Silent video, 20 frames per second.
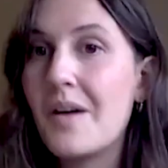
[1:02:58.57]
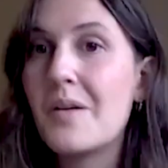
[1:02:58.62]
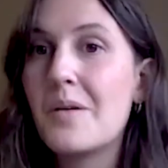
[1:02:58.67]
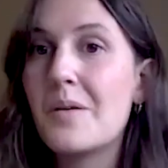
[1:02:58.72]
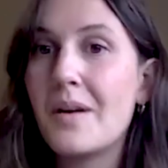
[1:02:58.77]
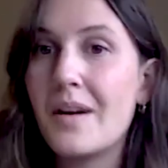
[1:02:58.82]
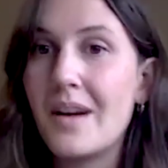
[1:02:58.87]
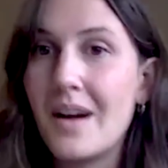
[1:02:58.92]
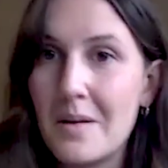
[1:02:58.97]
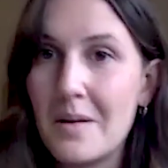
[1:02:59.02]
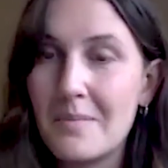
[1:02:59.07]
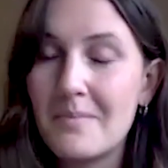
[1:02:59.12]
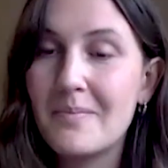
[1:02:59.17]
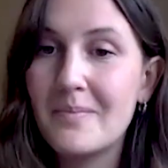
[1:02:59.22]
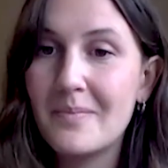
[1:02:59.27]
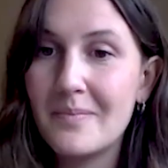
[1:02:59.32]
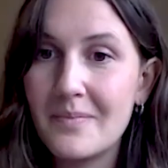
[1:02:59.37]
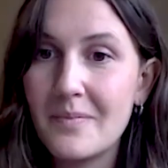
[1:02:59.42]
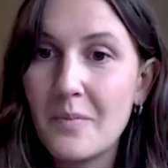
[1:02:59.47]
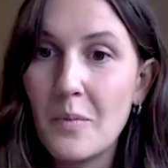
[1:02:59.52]
how I
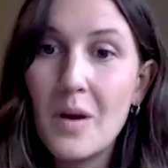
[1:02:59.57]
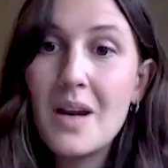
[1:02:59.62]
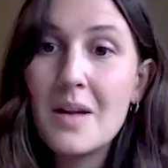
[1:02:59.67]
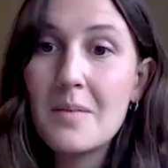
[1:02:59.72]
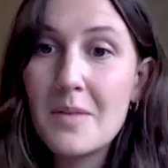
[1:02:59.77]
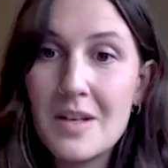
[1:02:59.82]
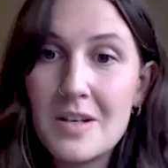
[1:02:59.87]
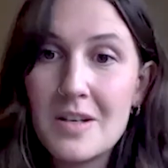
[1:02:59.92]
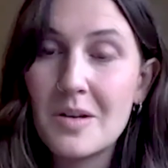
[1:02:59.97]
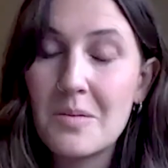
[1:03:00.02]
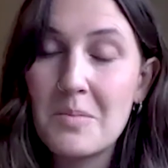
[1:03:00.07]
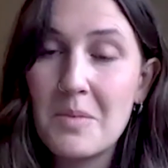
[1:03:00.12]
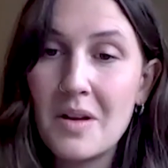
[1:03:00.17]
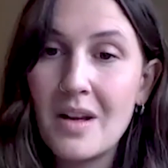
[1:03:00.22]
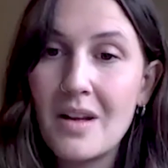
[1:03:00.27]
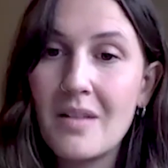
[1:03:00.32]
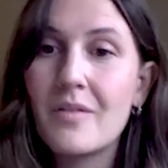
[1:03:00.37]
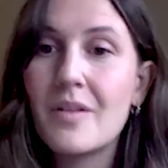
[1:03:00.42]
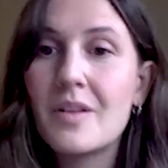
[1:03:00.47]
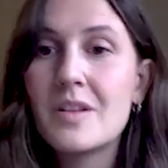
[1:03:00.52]
what I'm
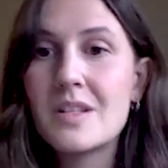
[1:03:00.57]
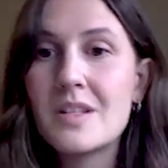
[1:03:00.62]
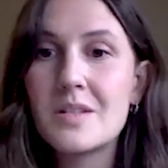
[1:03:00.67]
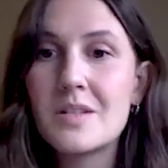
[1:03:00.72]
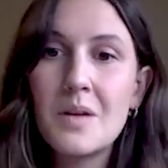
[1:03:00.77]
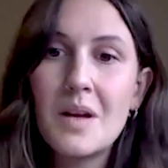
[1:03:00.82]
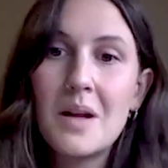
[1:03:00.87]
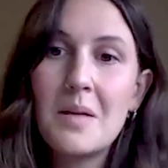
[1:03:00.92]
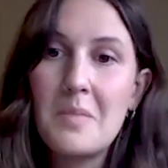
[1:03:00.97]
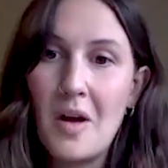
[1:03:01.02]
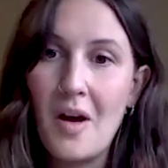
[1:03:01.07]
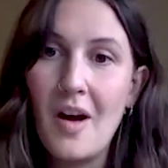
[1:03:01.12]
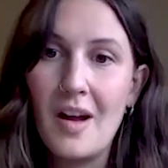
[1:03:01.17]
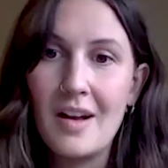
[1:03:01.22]
contributing versus what I'm